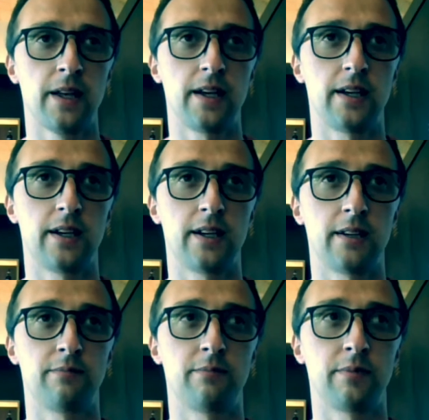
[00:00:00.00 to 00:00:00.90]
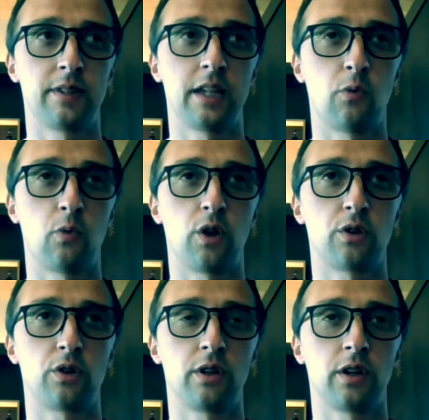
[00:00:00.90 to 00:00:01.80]
They want
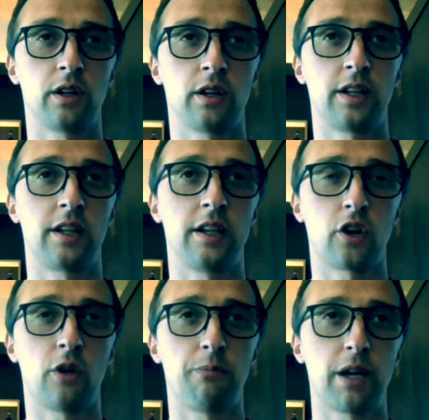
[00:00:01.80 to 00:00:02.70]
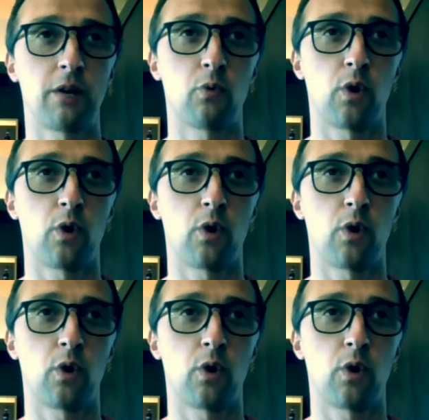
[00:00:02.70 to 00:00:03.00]
the company